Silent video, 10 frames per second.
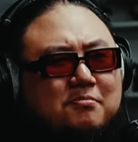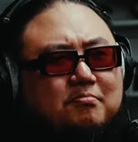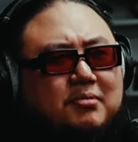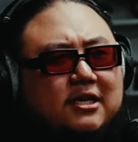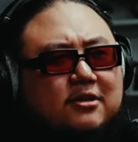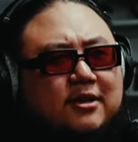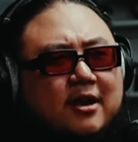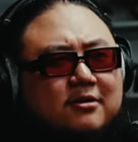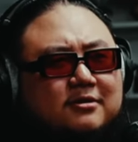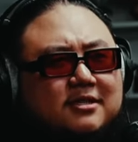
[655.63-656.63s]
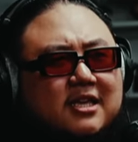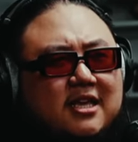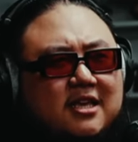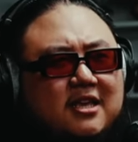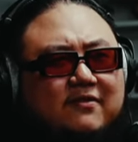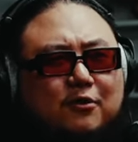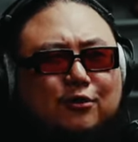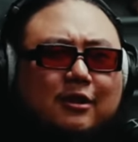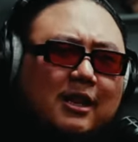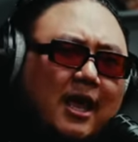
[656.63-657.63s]
billionaire's
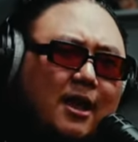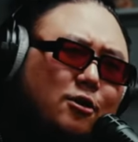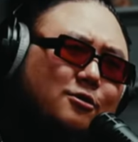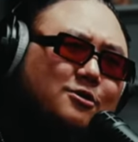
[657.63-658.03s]
evil lair